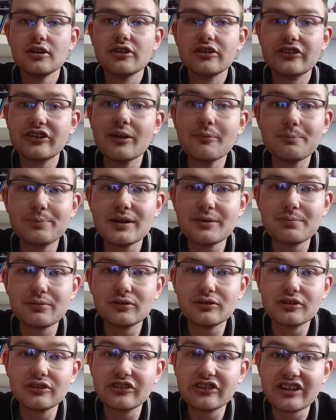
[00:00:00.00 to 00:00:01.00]
Some people
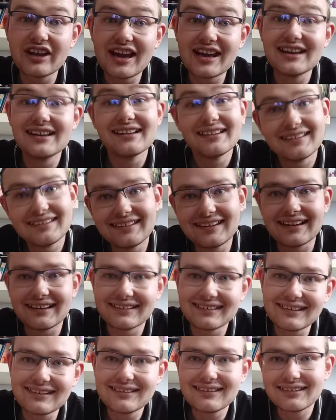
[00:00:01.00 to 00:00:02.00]
can say,
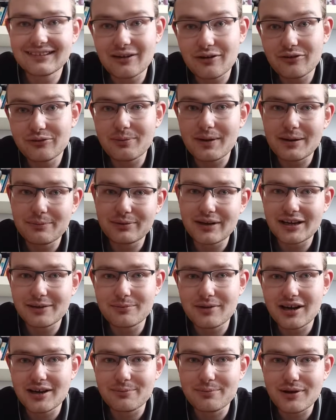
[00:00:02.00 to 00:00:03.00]
sticks and stones may break
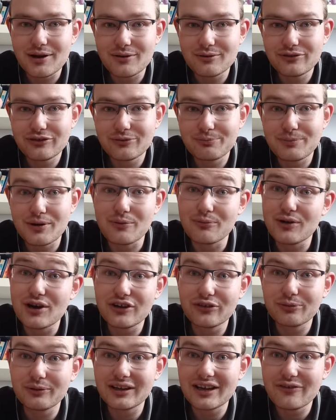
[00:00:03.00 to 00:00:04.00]
my bones, but
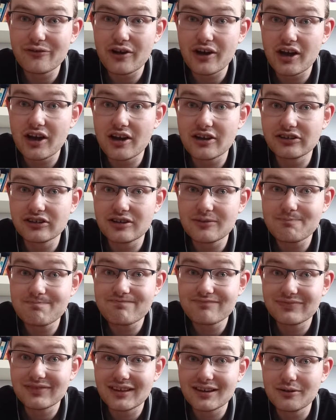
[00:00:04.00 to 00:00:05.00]
words will never hurt them.
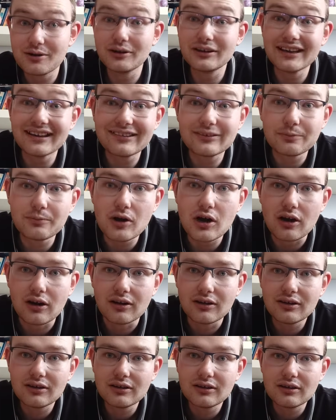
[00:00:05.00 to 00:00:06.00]
Well, guess
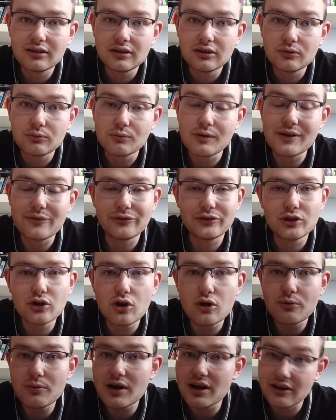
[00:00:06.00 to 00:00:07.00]
what? With
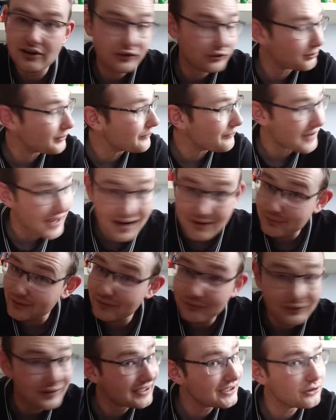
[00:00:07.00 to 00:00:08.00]
your words, with
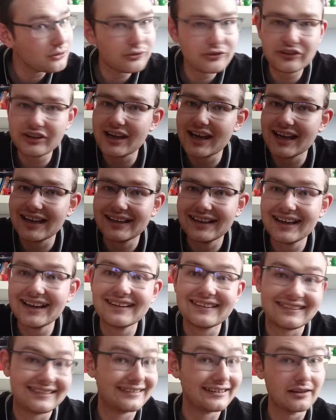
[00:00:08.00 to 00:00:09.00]
everything you say,
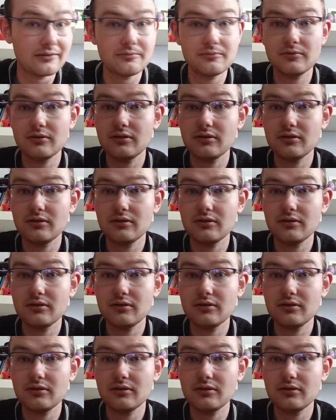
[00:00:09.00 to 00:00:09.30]
it's